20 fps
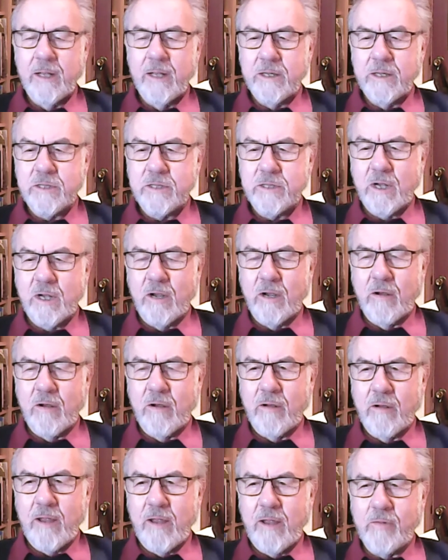So
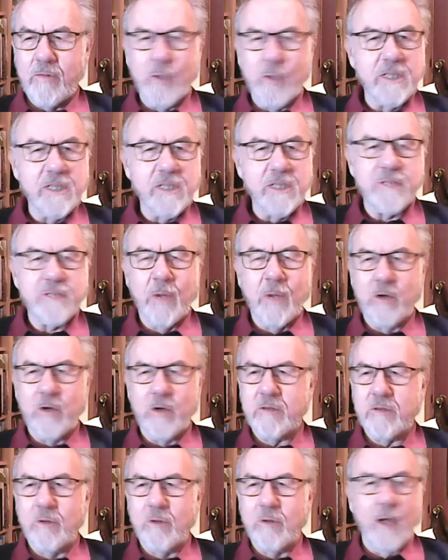mm. everyone smoked
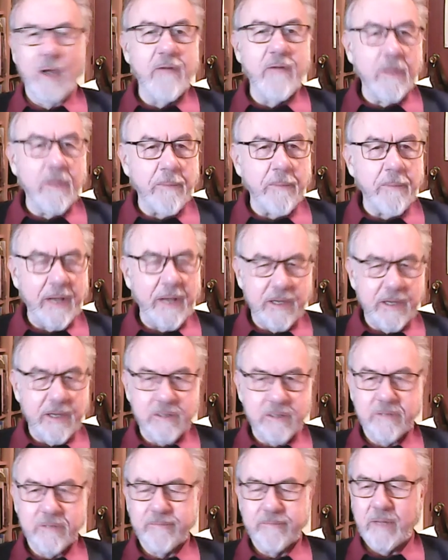all over the place
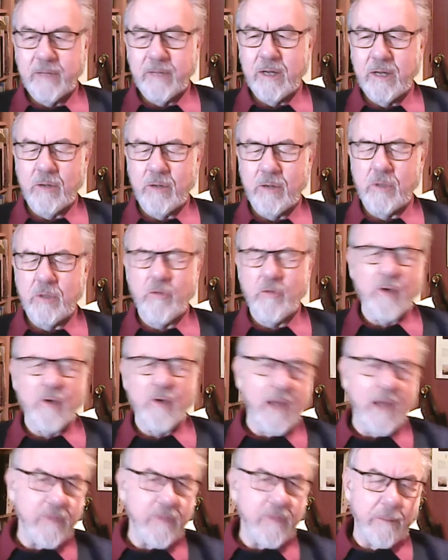and it would
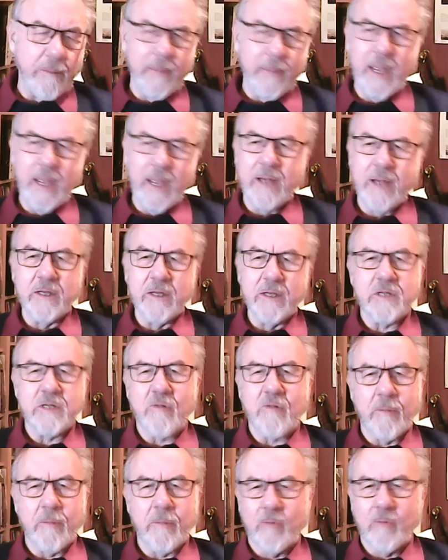drive you mad in
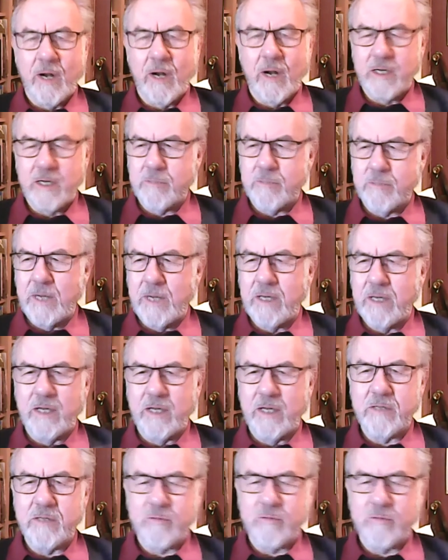scriptwriters'
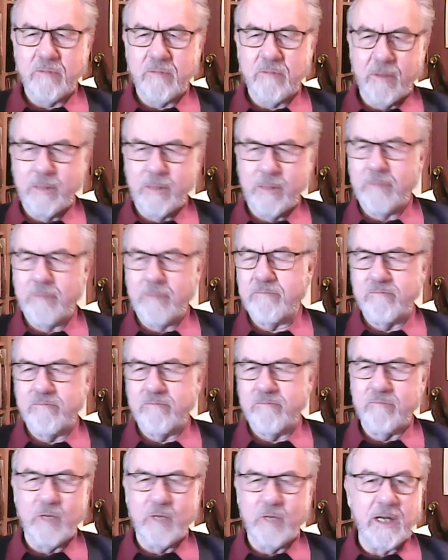meetings. I mean,
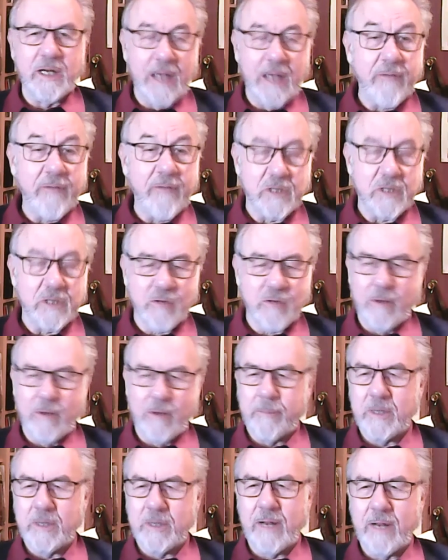we didn't have a
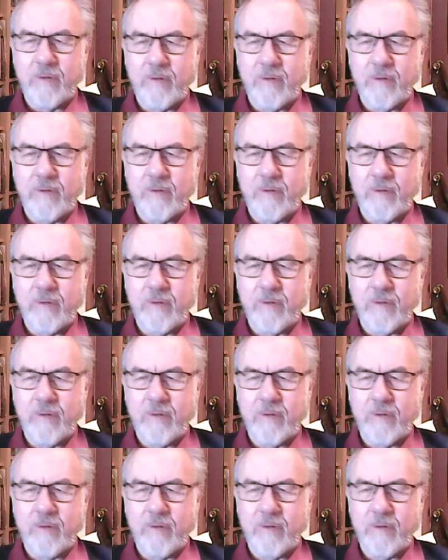script, but you have a